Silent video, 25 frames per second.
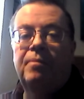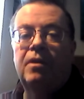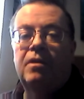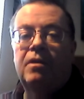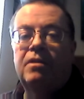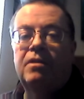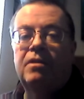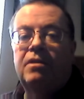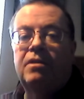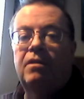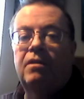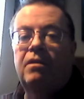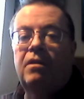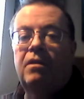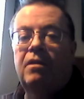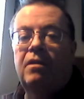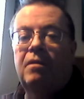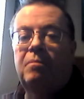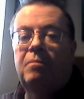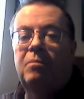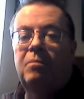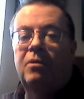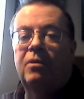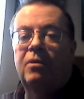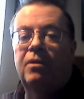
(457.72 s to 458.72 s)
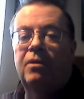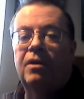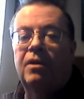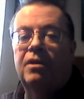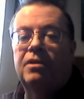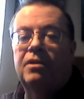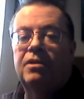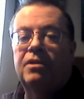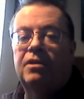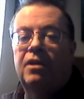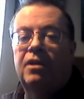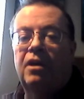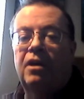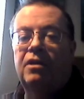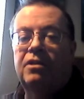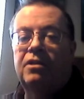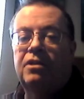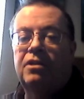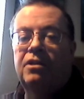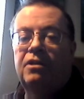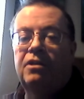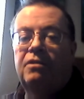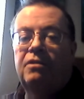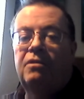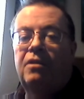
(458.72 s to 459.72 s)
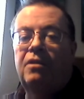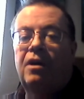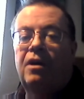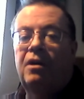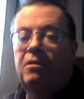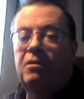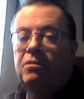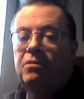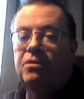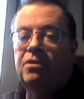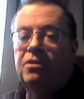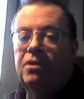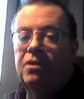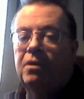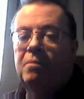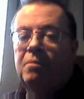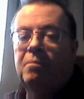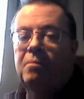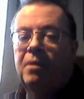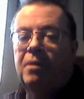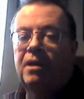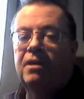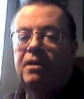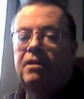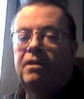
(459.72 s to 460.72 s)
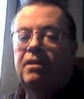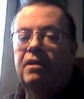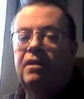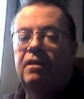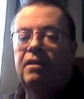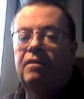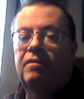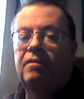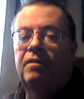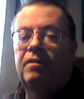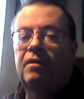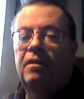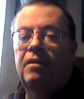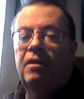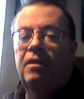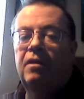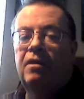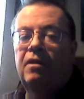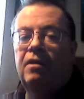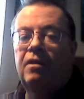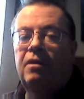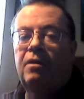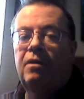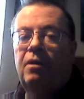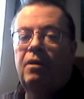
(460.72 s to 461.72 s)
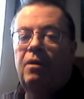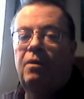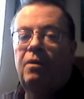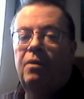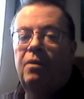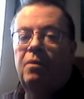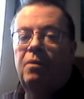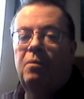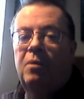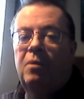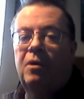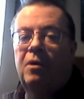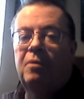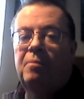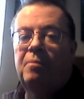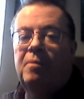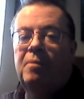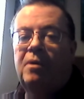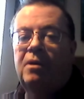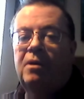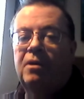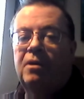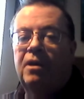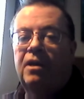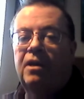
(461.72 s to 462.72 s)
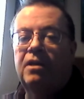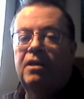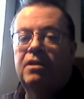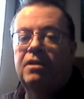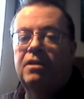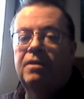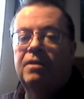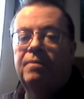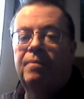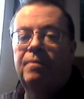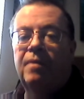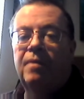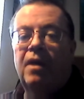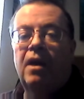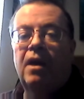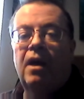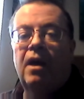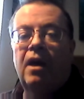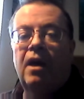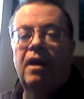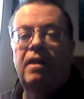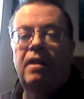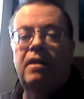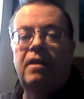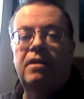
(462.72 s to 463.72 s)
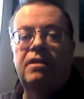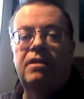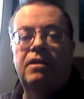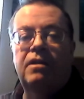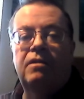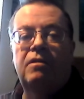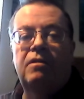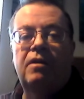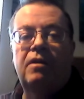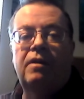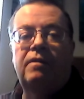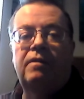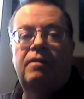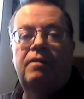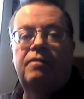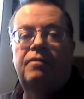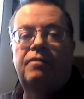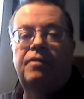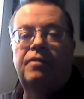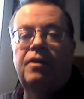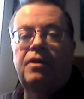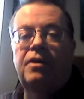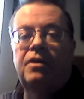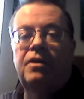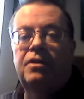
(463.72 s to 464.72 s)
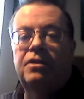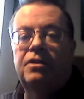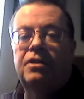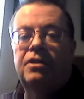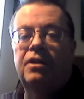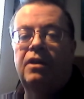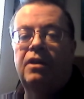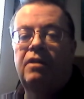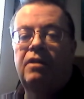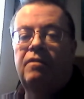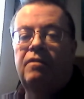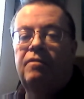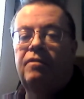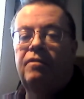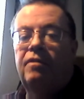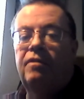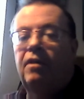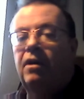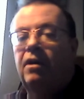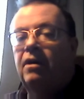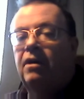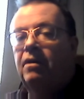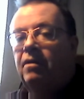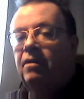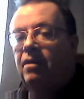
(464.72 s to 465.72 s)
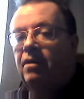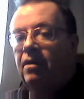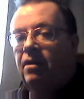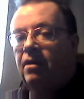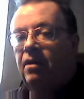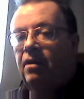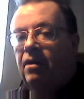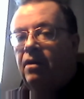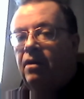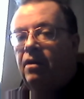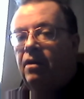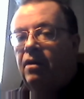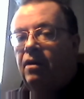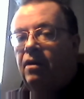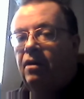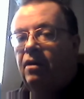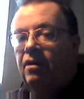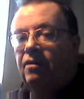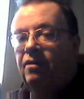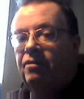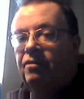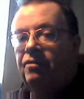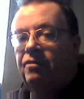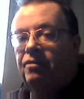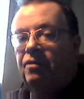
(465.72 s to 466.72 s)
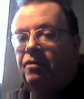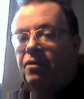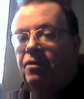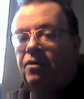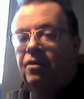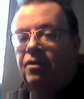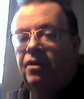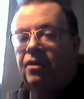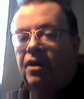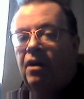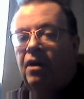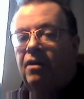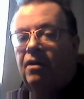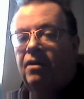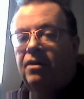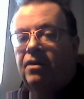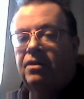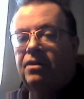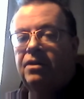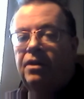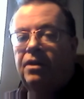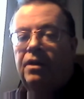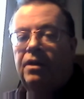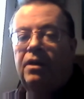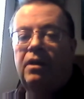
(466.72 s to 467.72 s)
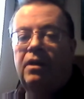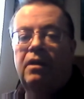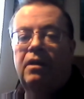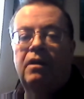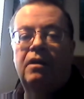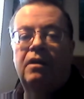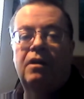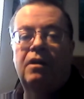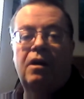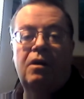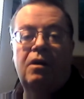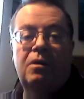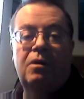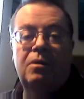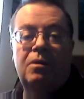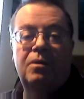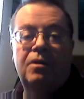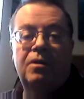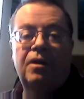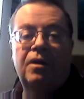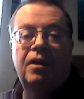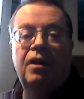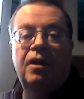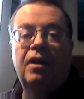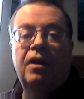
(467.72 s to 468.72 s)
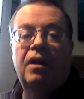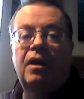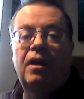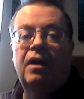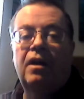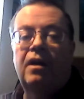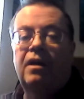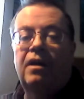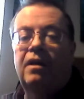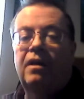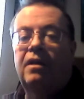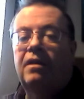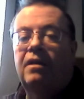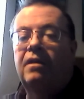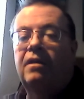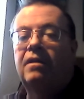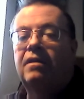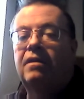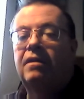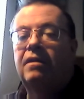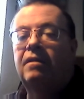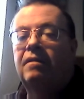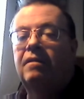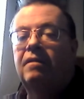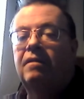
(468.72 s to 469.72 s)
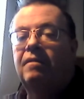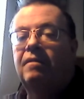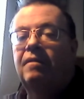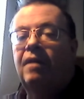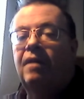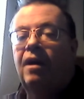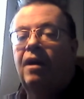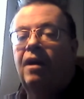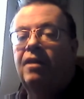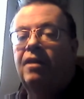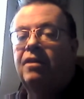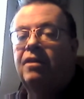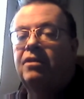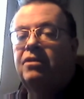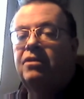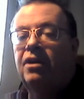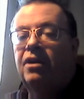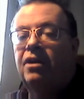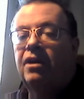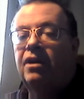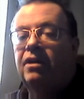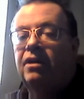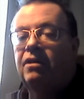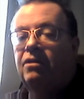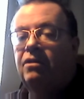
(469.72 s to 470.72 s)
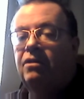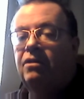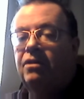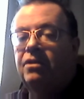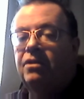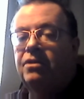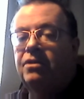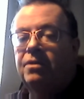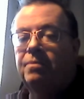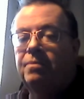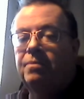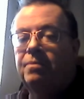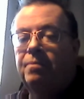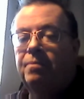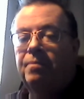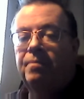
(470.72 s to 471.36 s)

so that their products are still ultra competitive on the world markets, and they still have a vast inflow of foreign currency, gold, and other trade goods.